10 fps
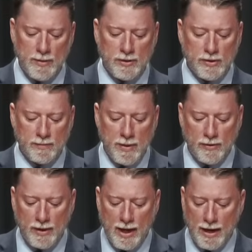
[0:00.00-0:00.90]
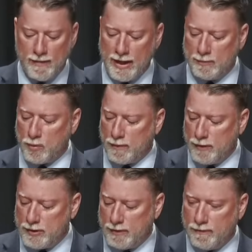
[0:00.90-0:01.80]
Mr. Smith and I have had the
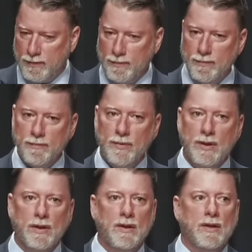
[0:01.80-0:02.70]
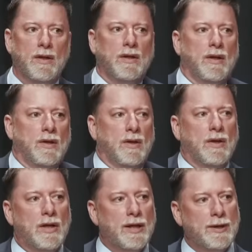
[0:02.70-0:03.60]
privilege of
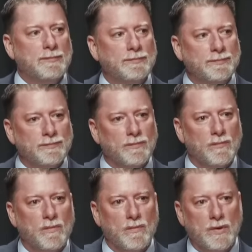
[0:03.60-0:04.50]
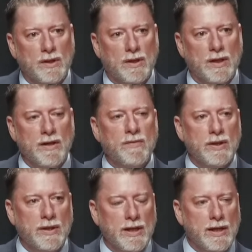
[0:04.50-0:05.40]
um,
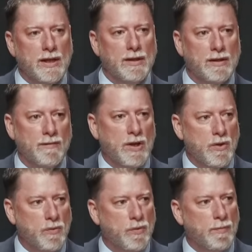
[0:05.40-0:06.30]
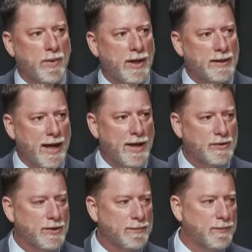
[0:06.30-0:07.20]
giving the Living Youth
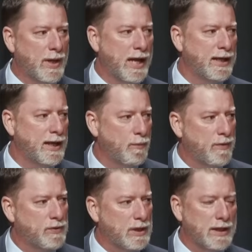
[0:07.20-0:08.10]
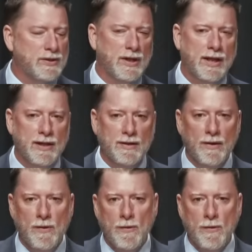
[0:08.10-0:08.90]
podcast, and in it we've solicited